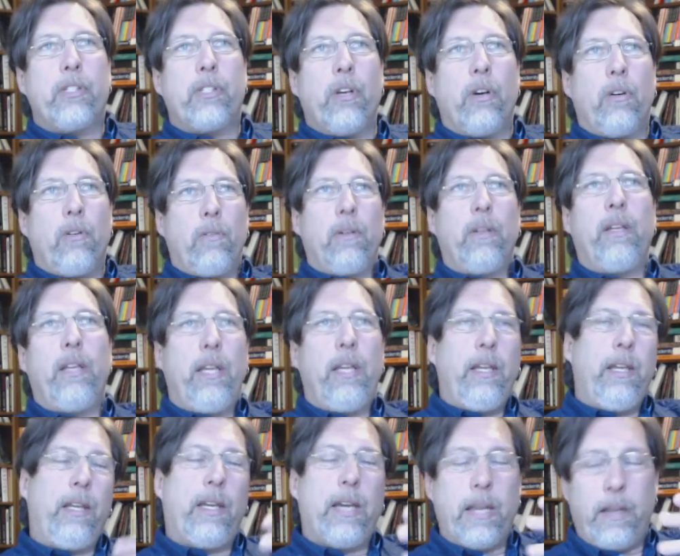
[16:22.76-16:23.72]
So
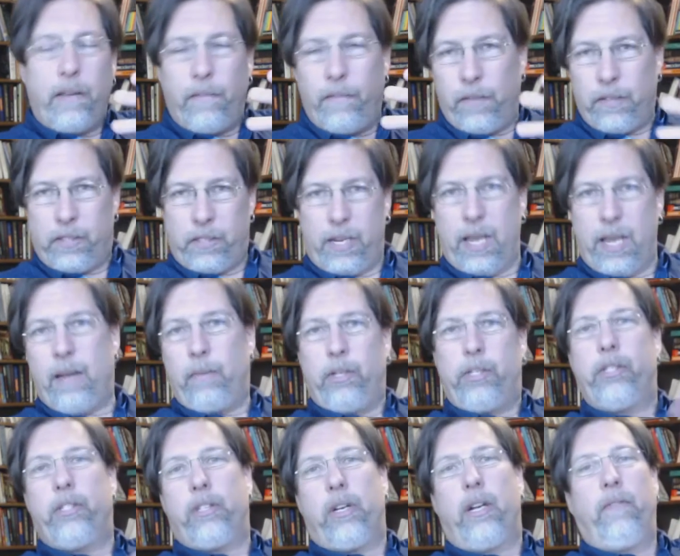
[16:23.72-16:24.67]
he kind of
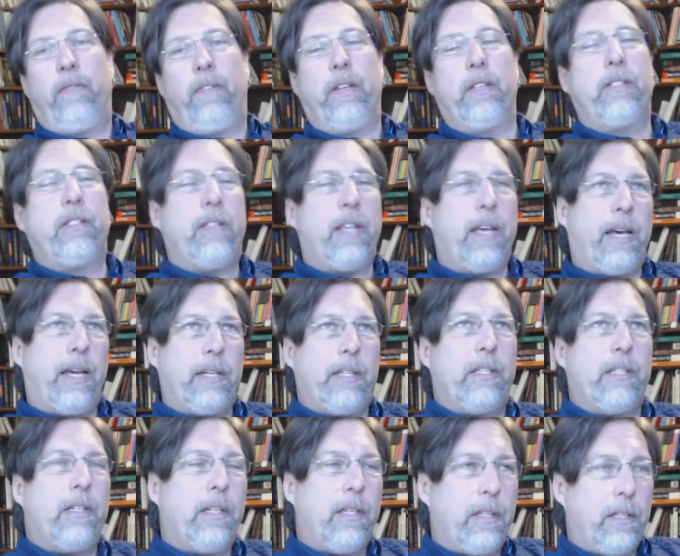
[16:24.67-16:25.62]
establishes all of this
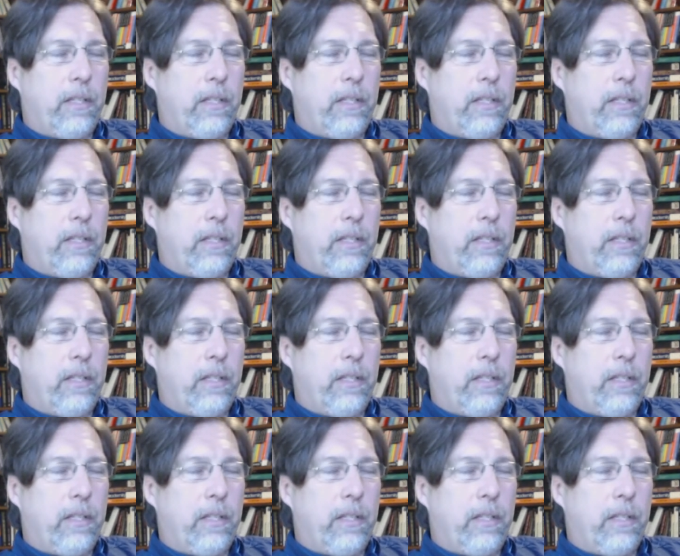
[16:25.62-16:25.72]
that